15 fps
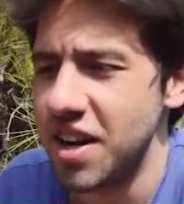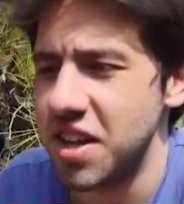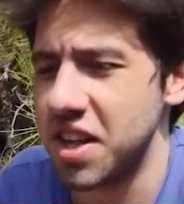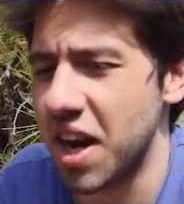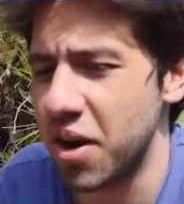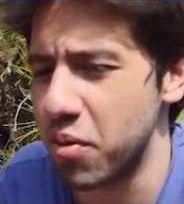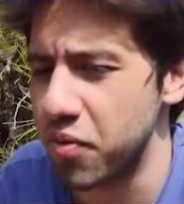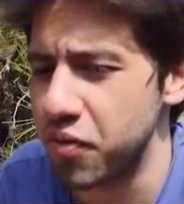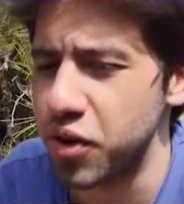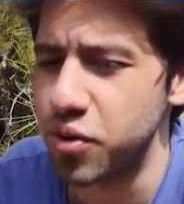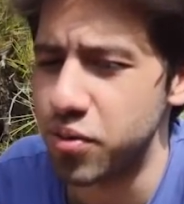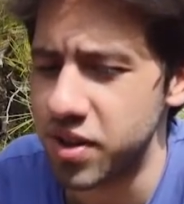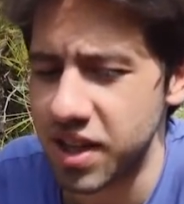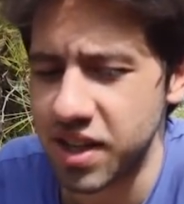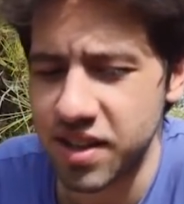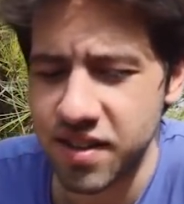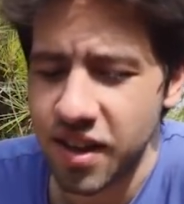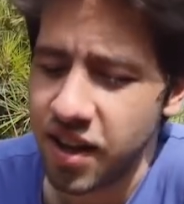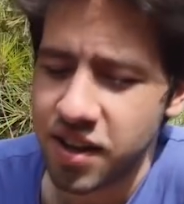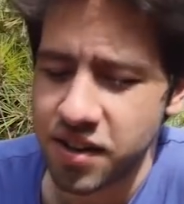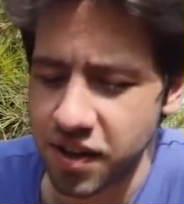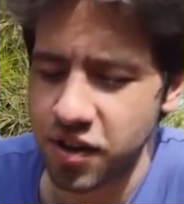that I reviewed and
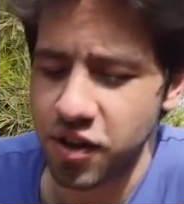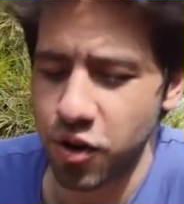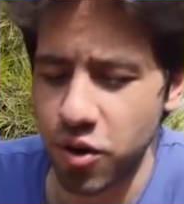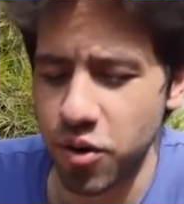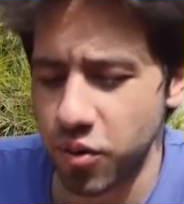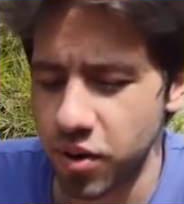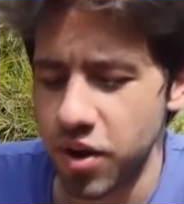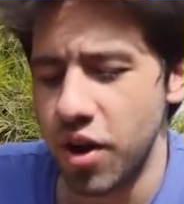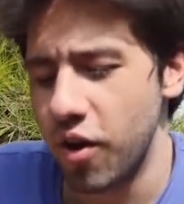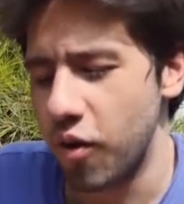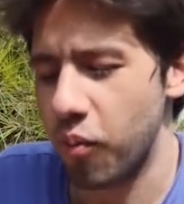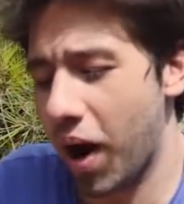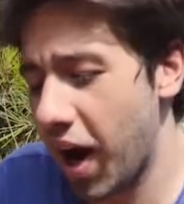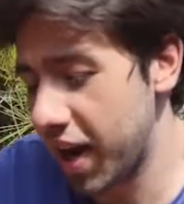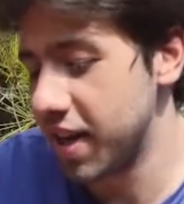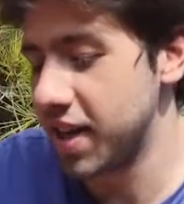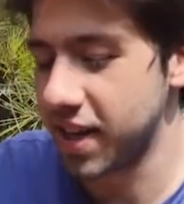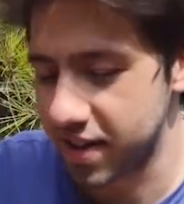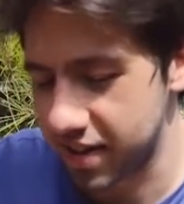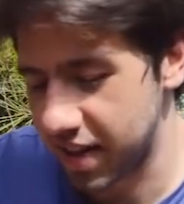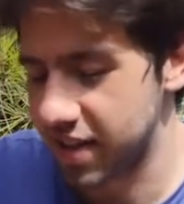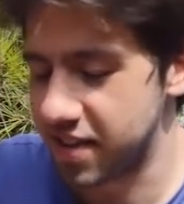didn't know why it
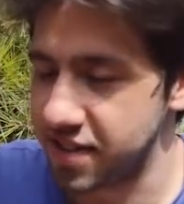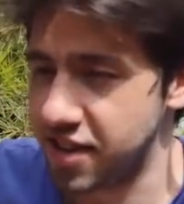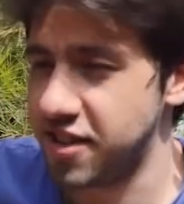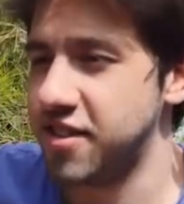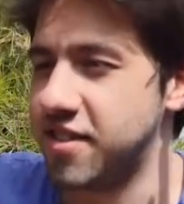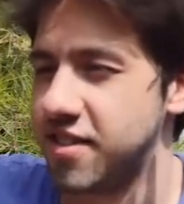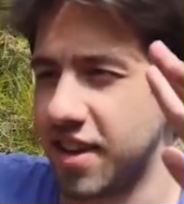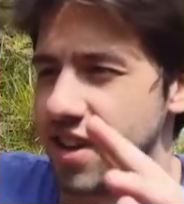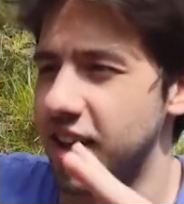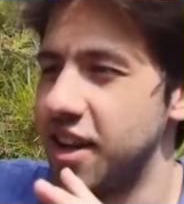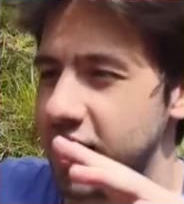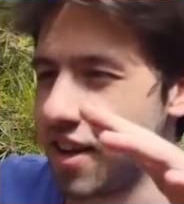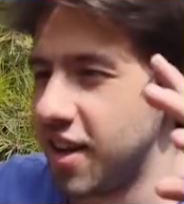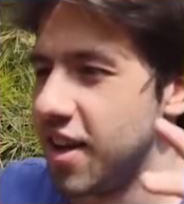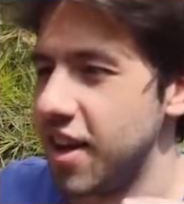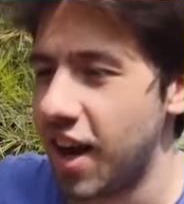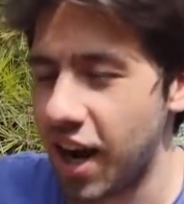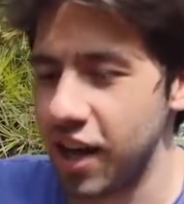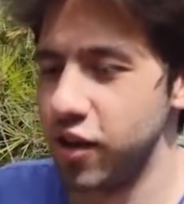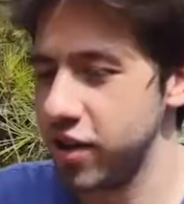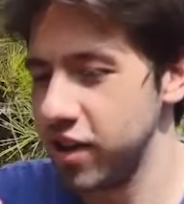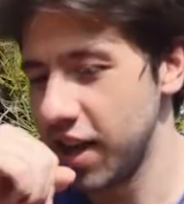exists. And then
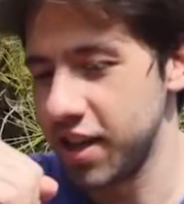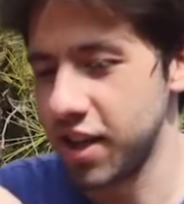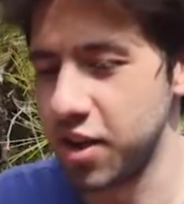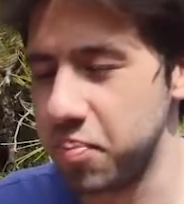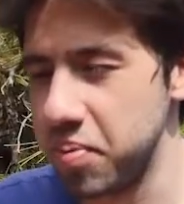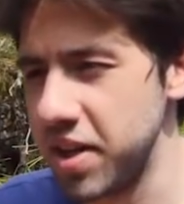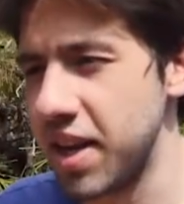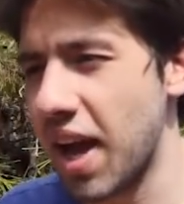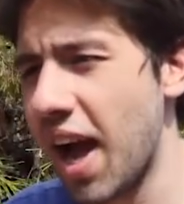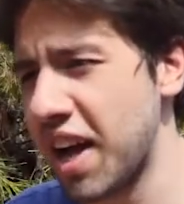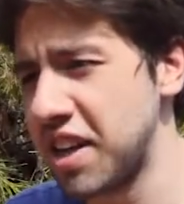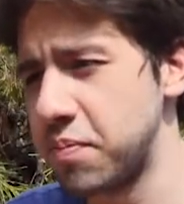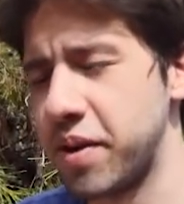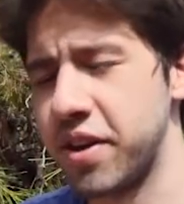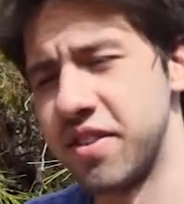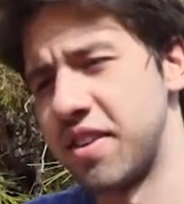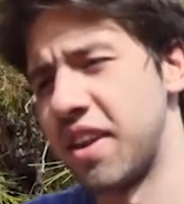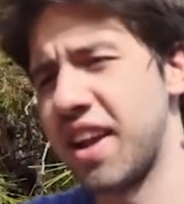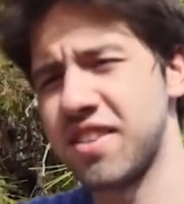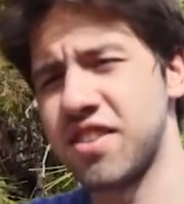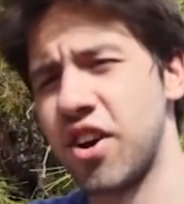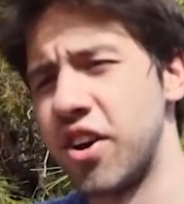I look like a complete ass because the
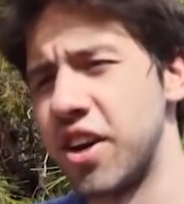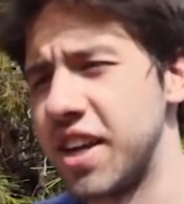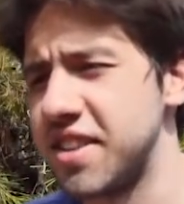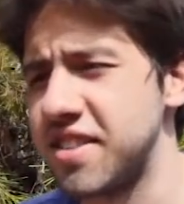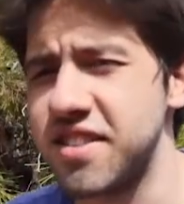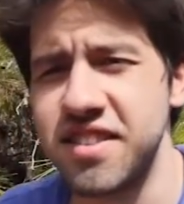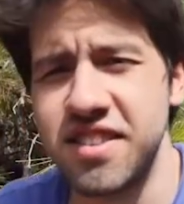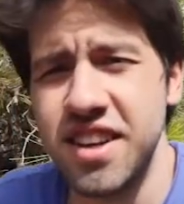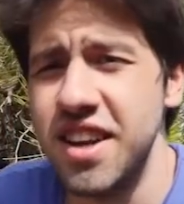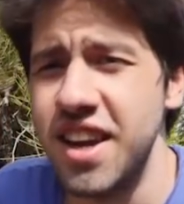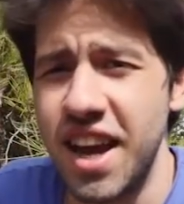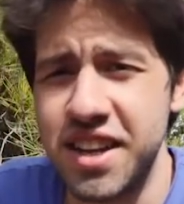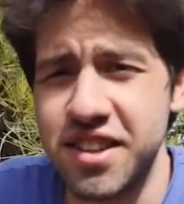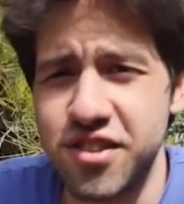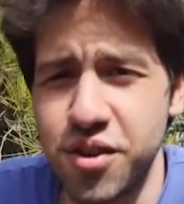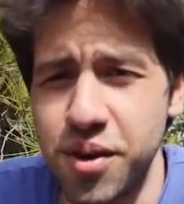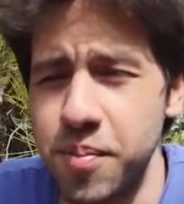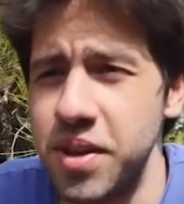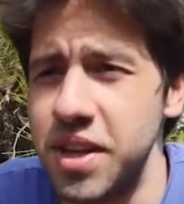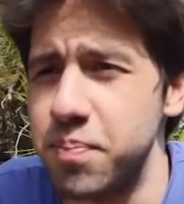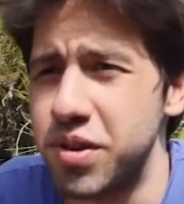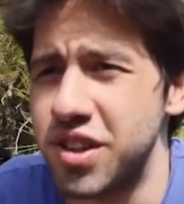next card
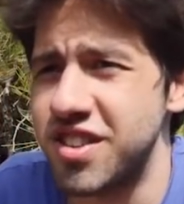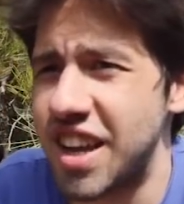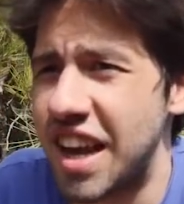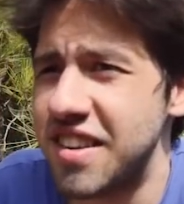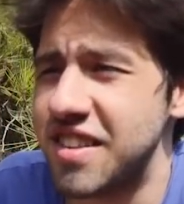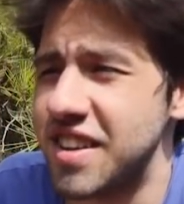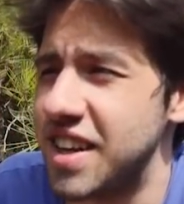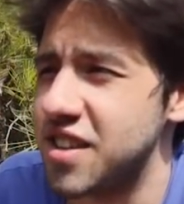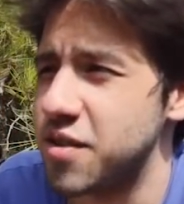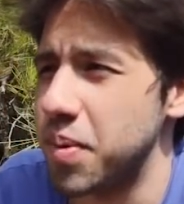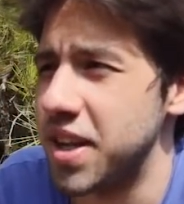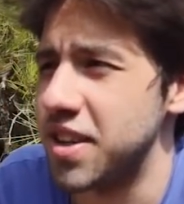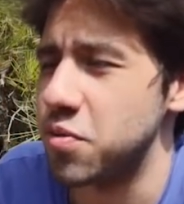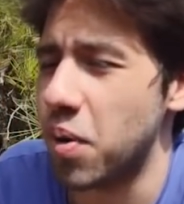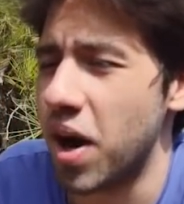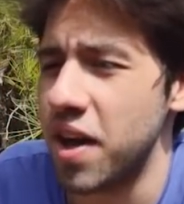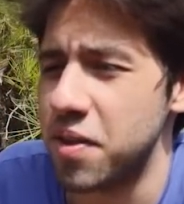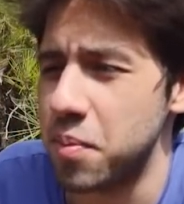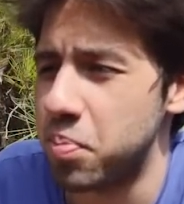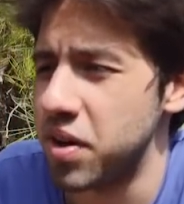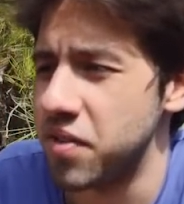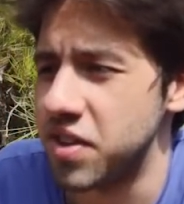extremely precisely explains why
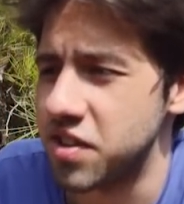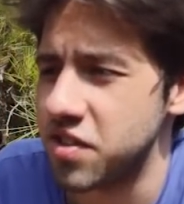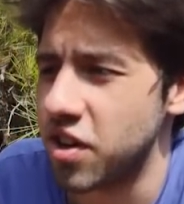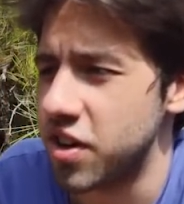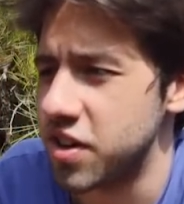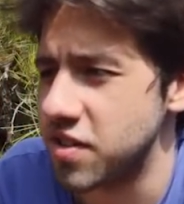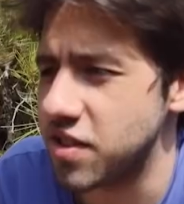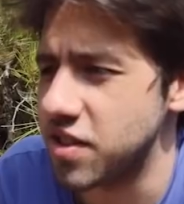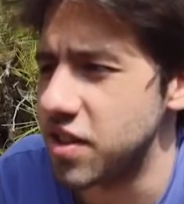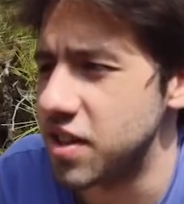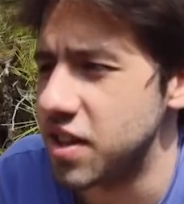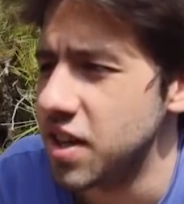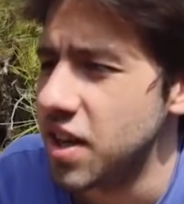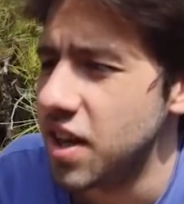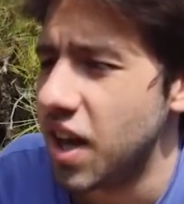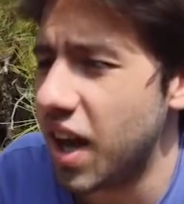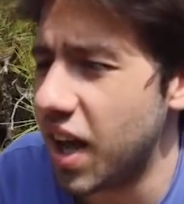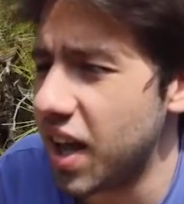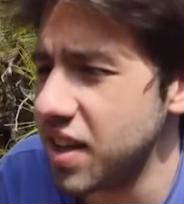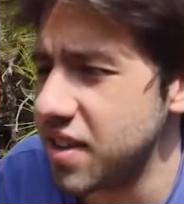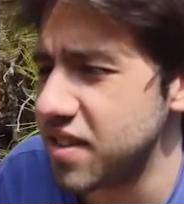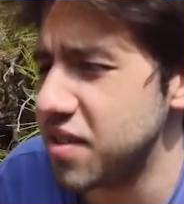the previous card is good.
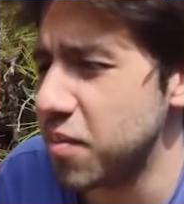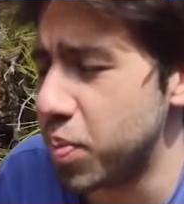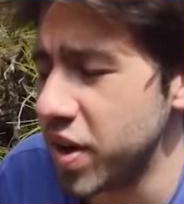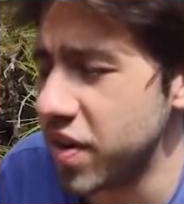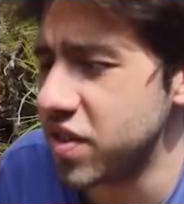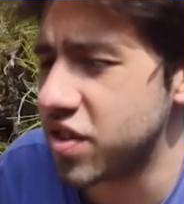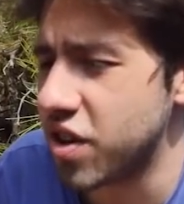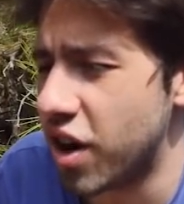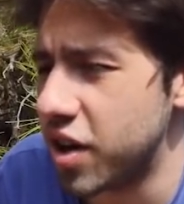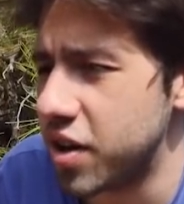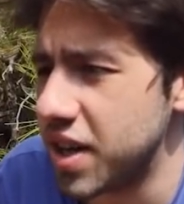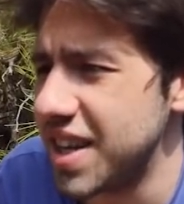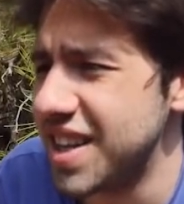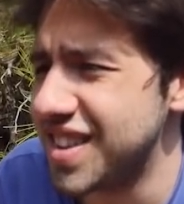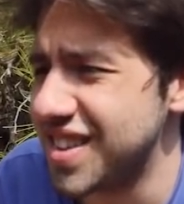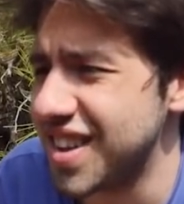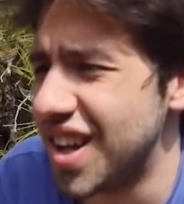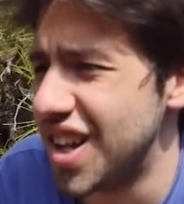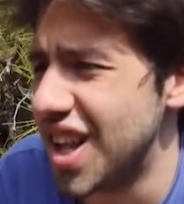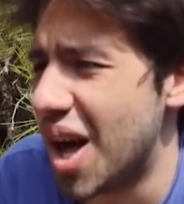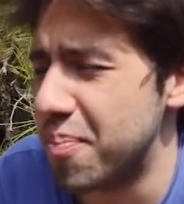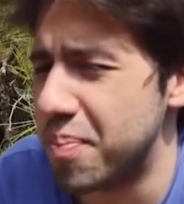And the previous card is
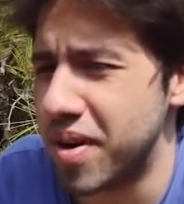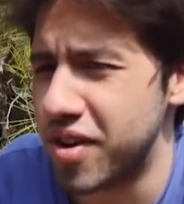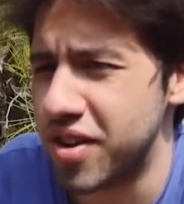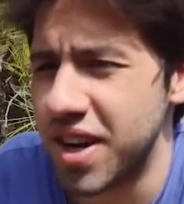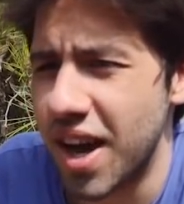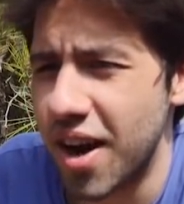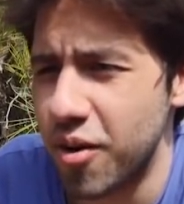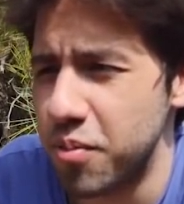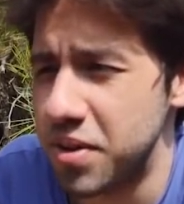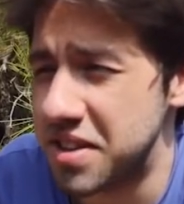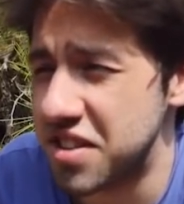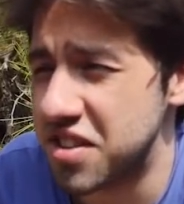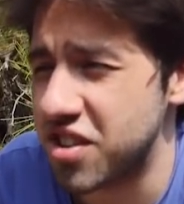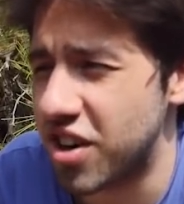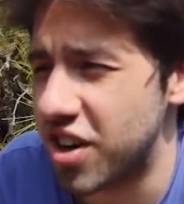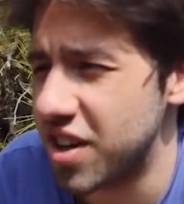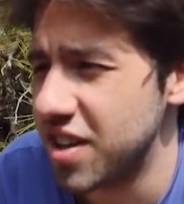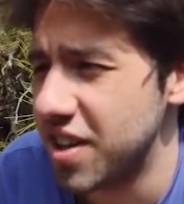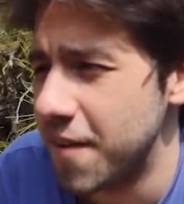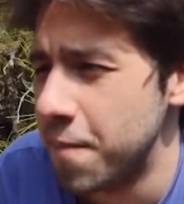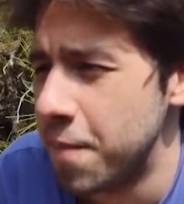a lot better now with this card.